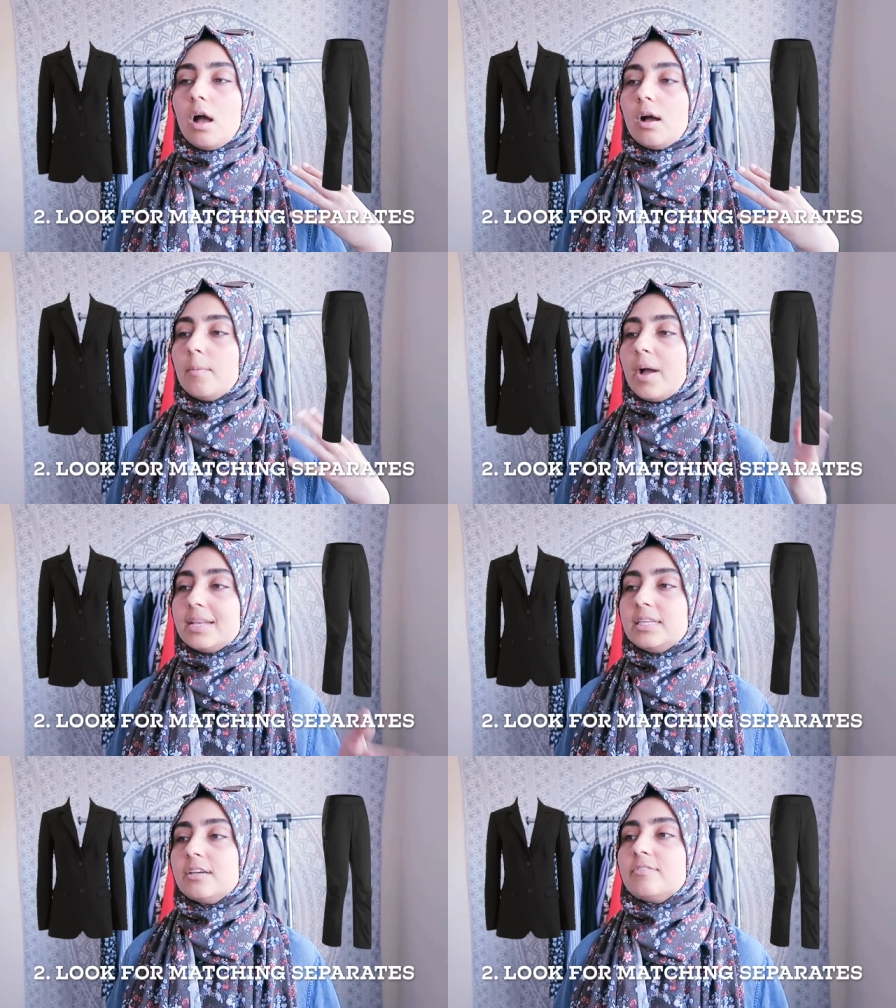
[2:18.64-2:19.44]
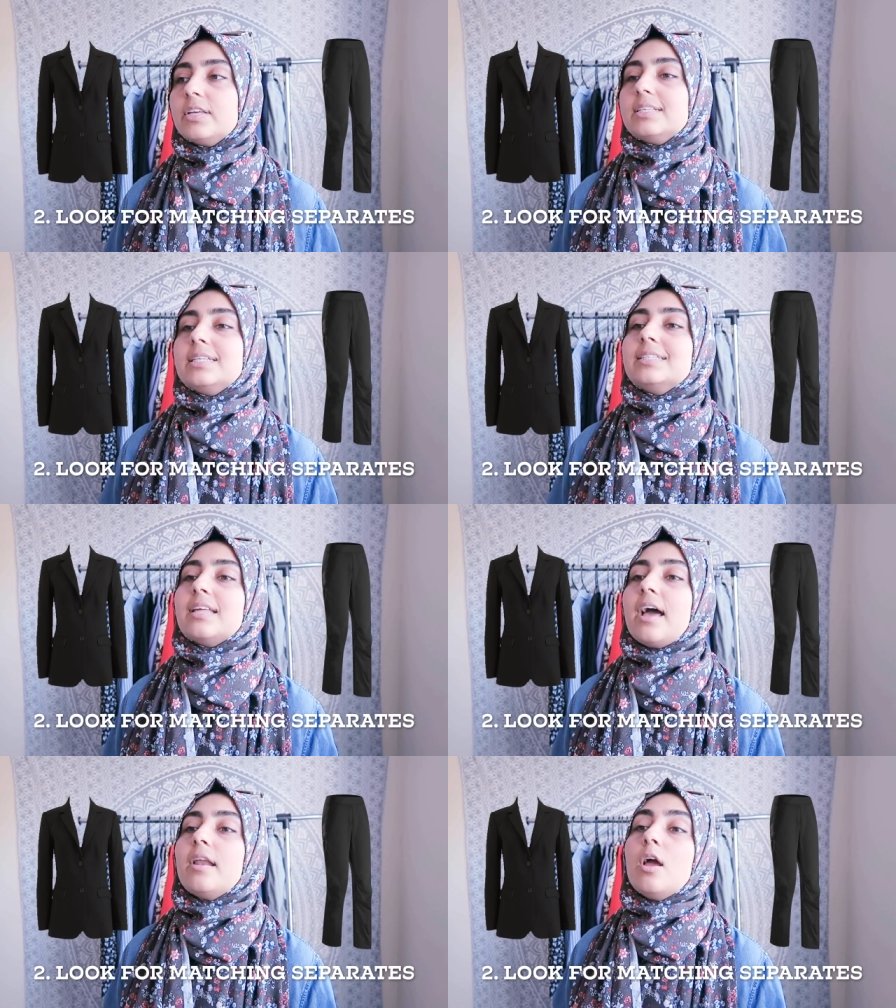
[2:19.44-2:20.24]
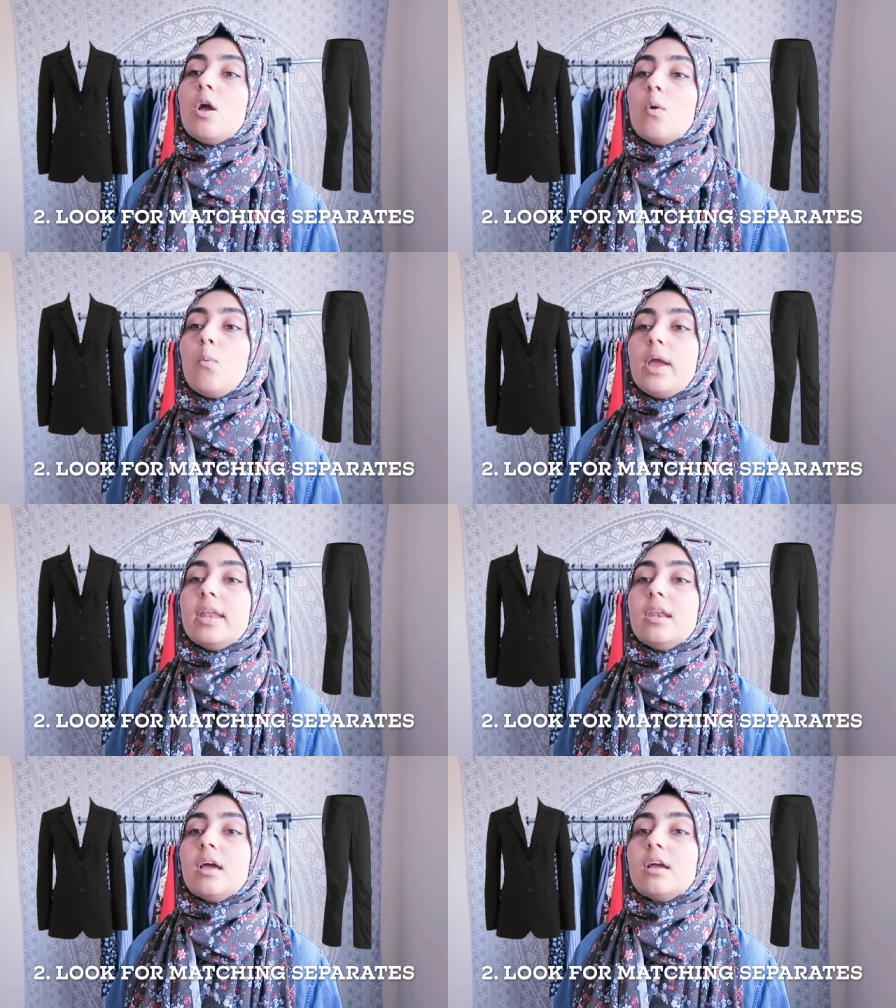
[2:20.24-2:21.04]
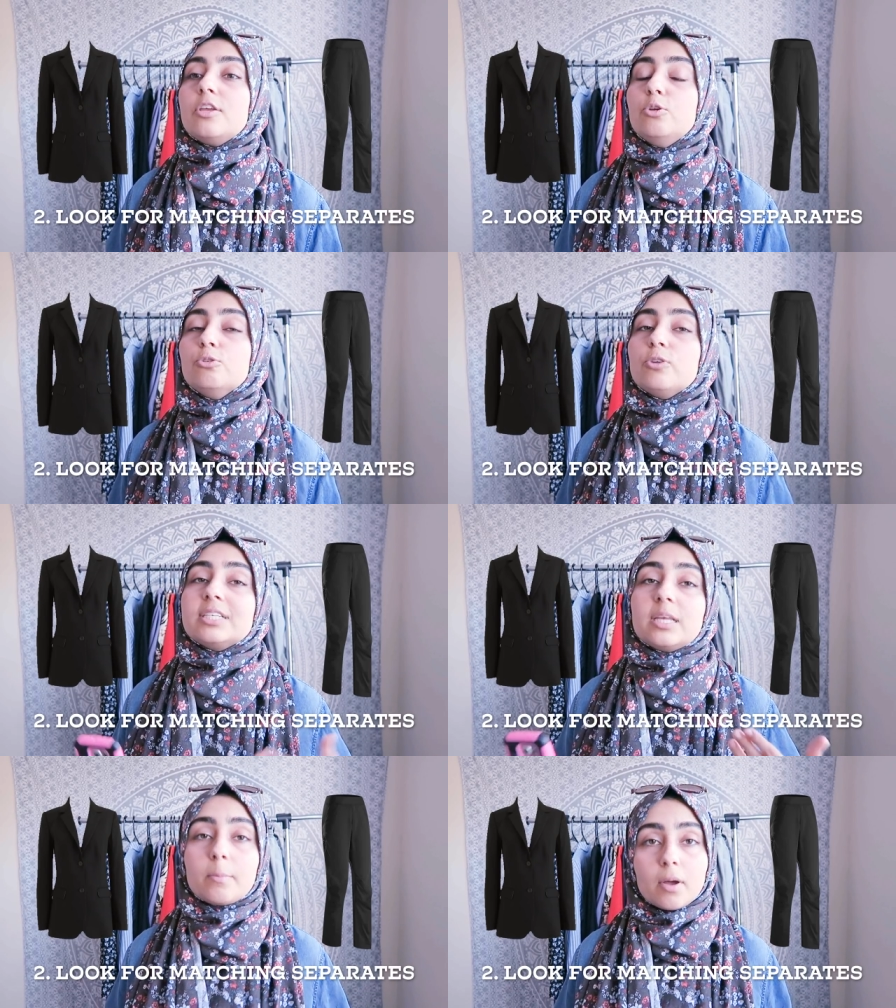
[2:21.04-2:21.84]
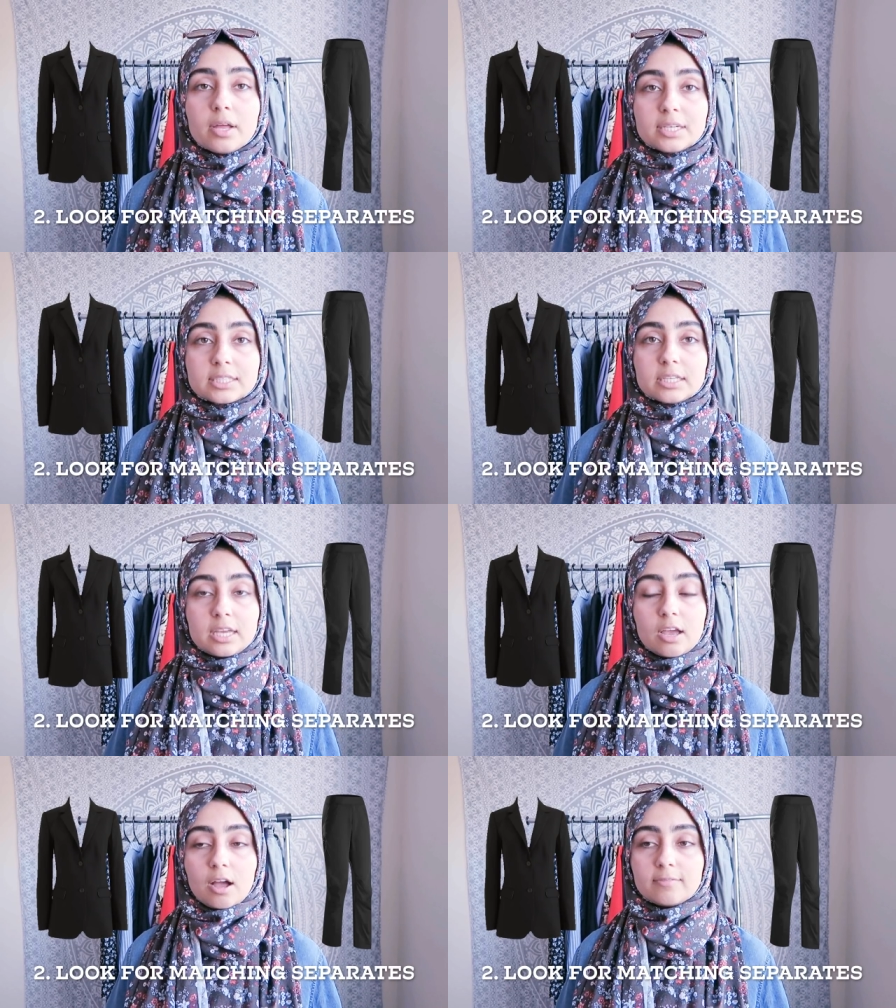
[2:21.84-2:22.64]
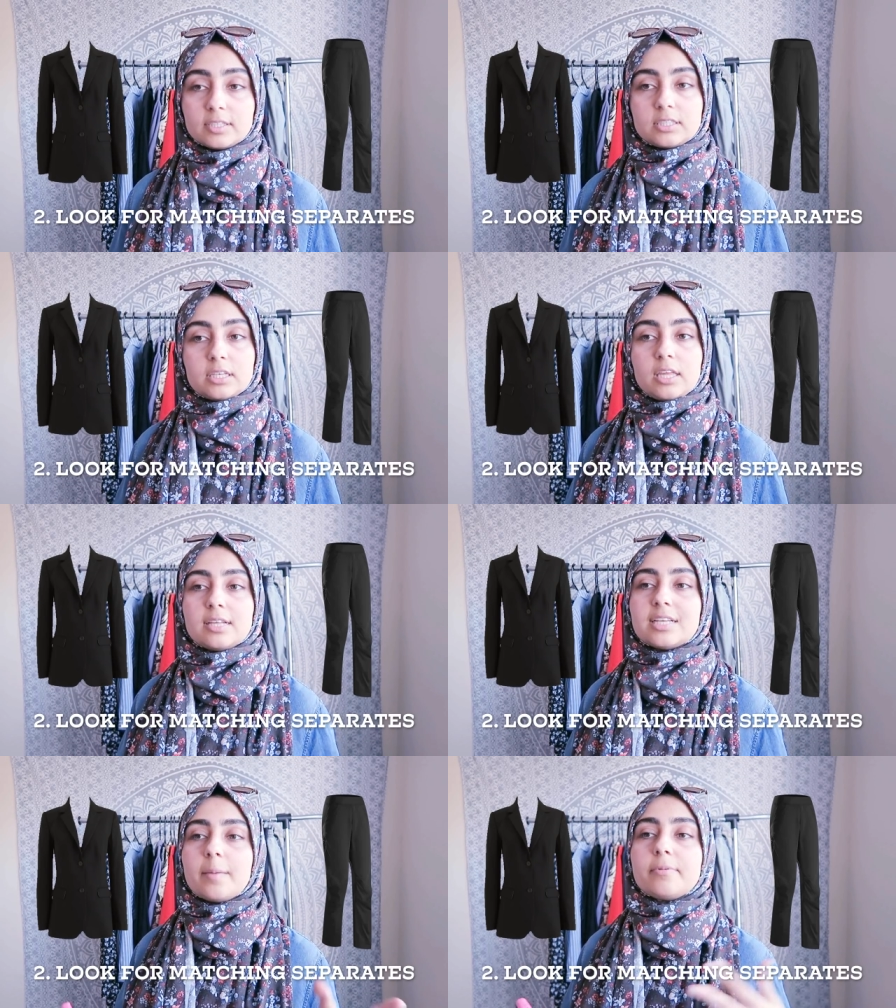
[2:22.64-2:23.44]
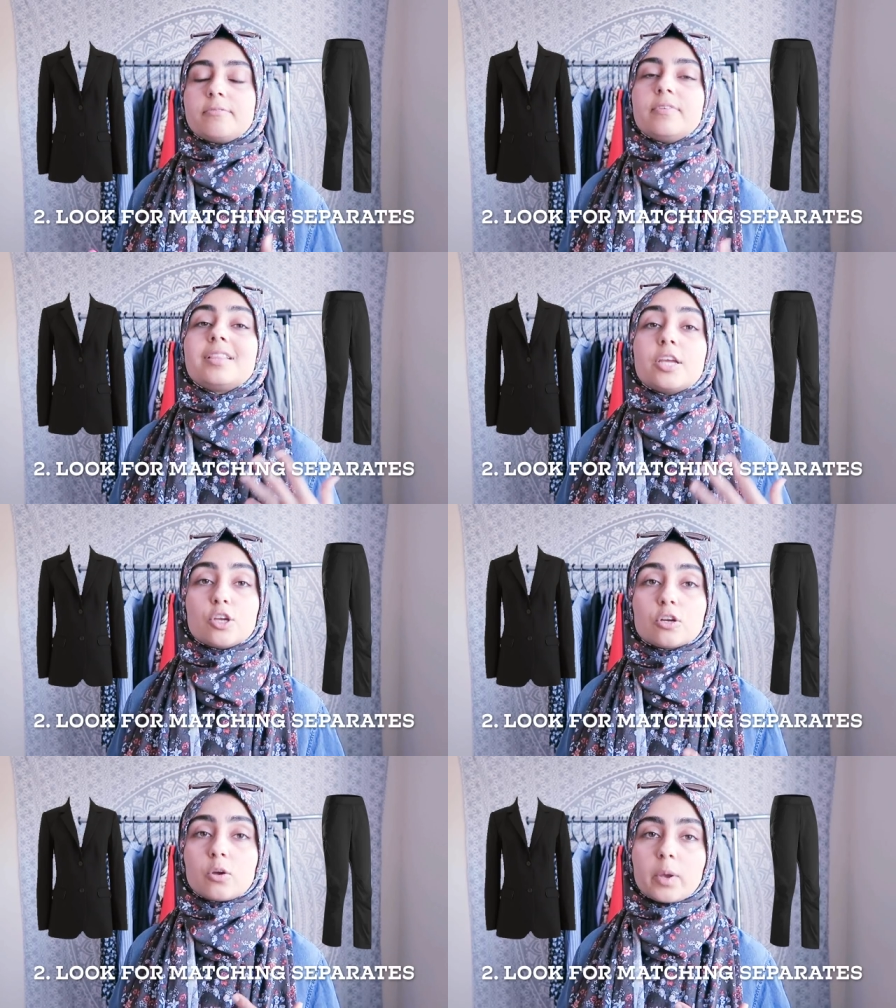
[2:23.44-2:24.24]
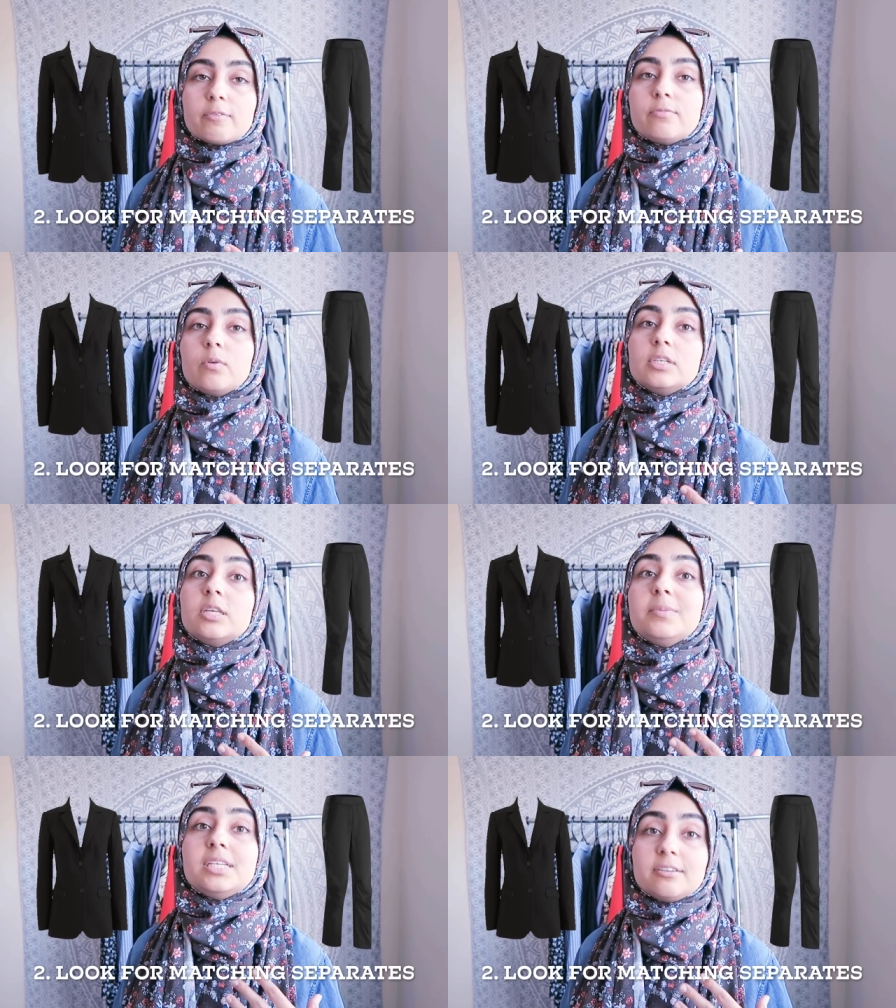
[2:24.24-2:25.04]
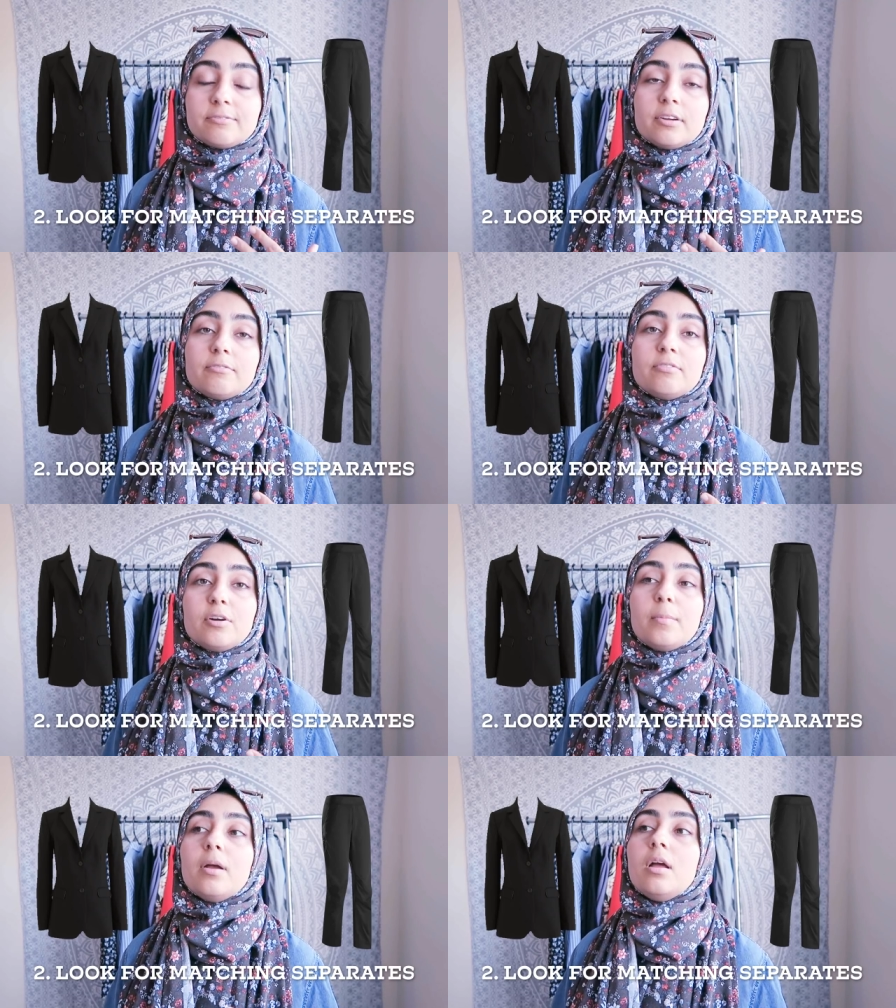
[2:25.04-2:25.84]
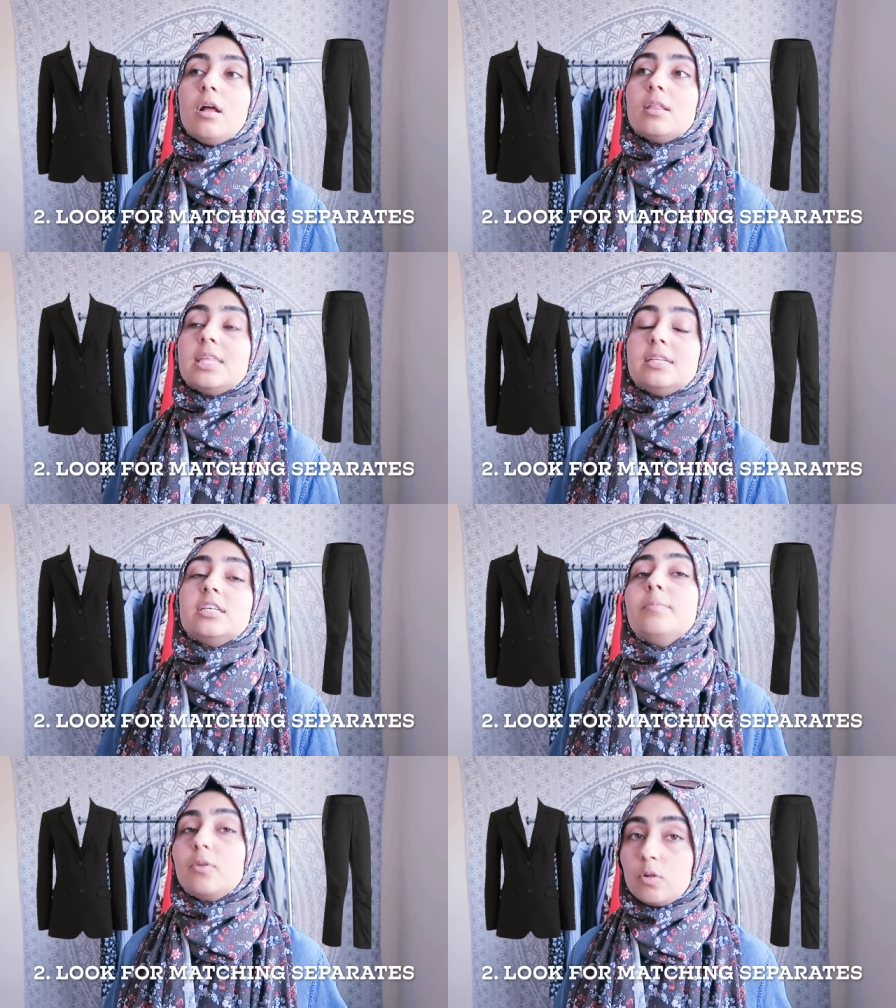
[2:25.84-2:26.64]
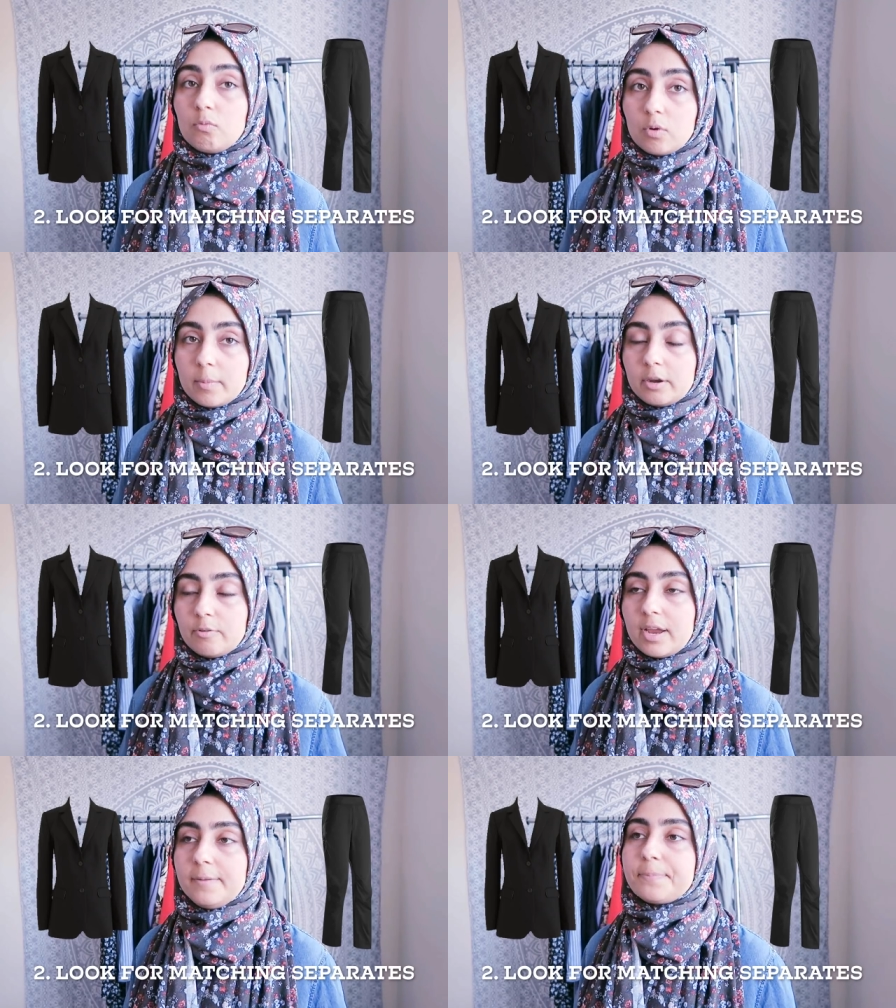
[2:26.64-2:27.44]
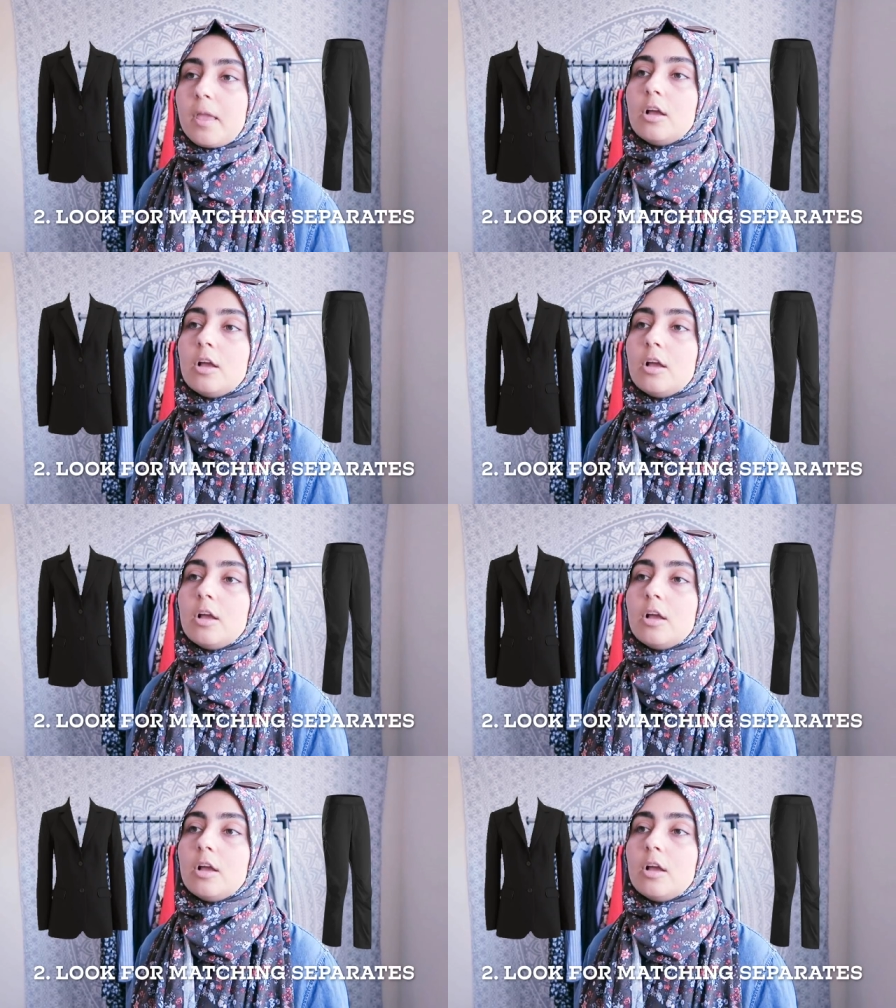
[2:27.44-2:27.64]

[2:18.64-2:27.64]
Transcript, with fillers: idea of this, is that when you're dressing modestly, obviously the type of fit that you're going for is gonna be different from the typical woman, right?